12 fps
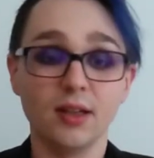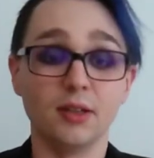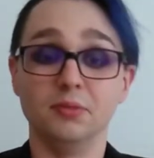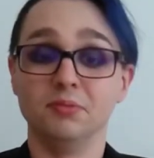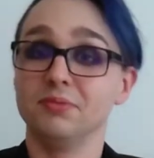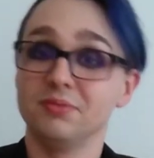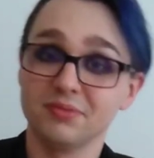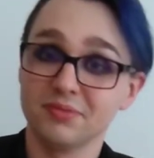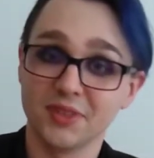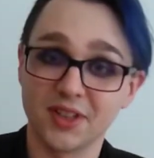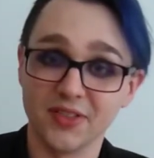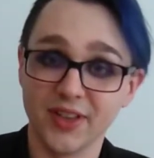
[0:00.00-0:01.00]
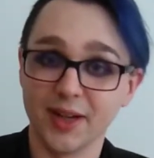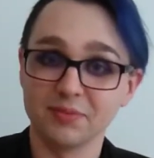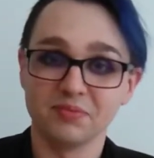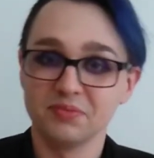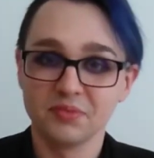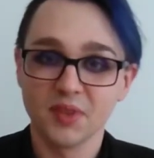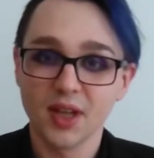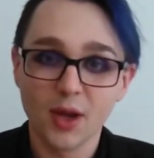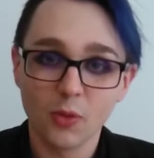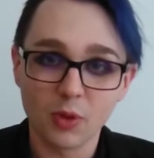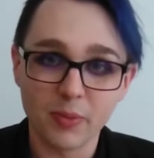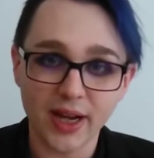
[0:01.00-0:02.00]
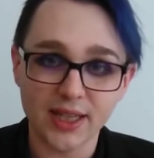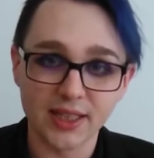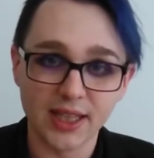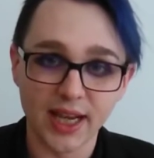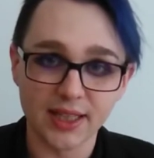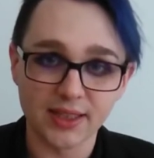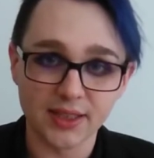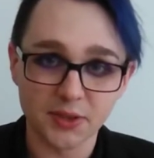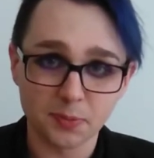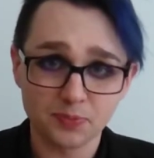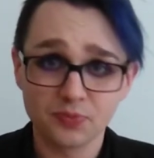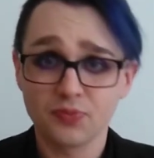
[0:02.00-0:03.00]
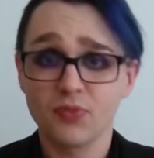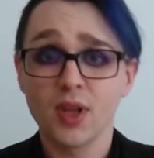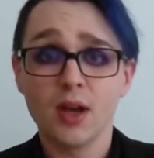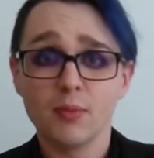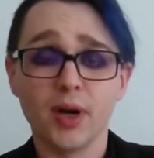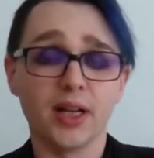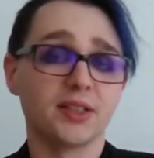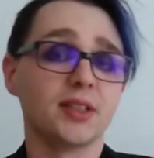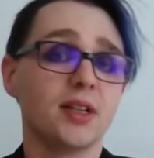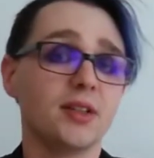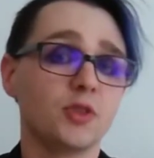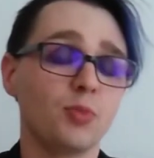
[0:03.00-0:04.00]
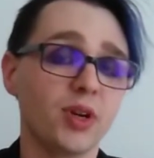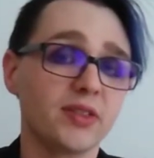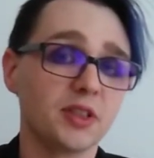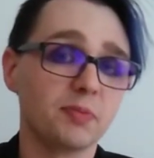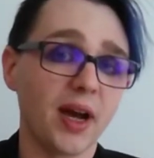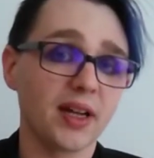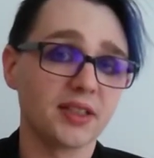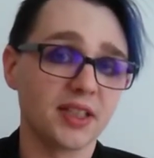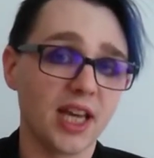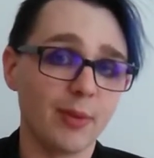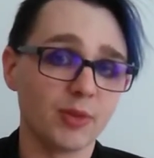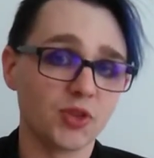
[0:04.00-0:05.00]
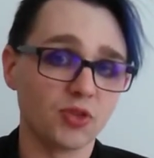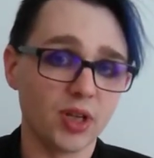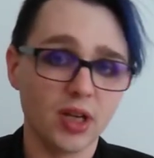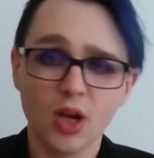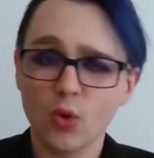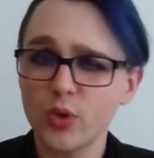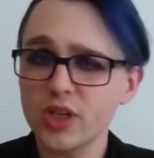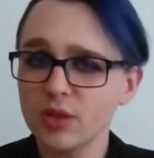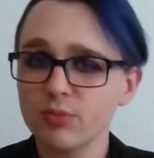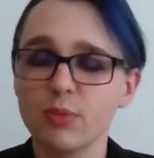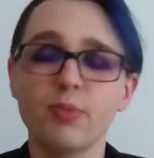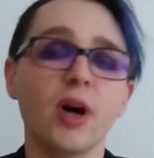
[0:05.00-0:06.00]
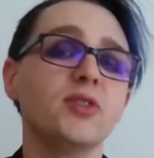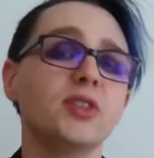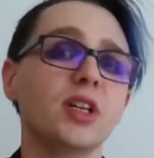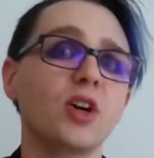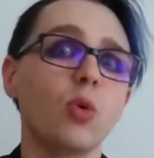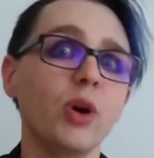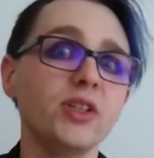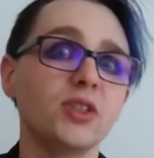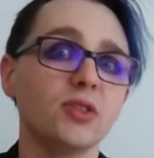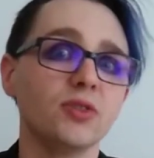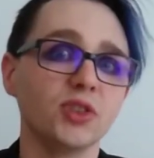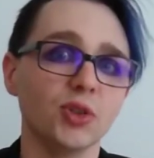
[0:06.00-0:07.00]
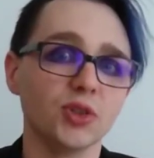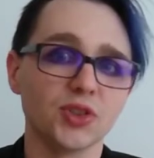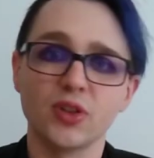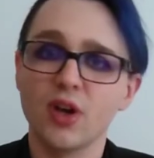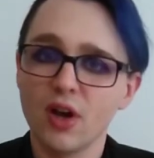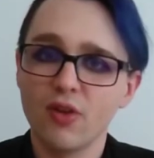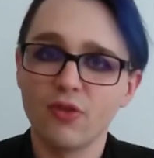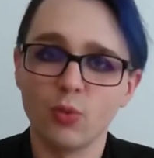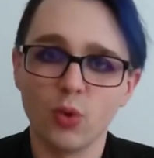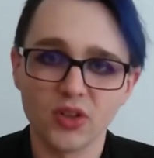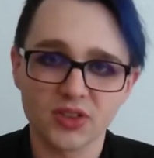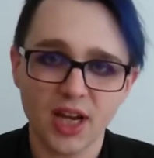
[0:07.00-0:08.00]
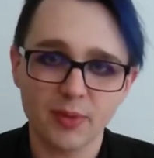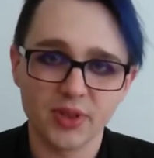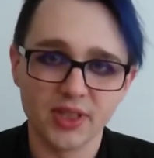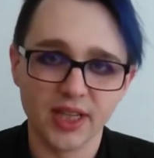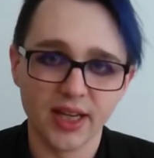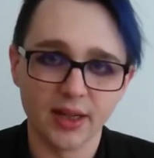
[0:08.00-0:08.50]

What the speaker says: Oh, look at that. We're back in the 80s. But to bring this back to chemistry, we can propose an equation of sorts for what's happened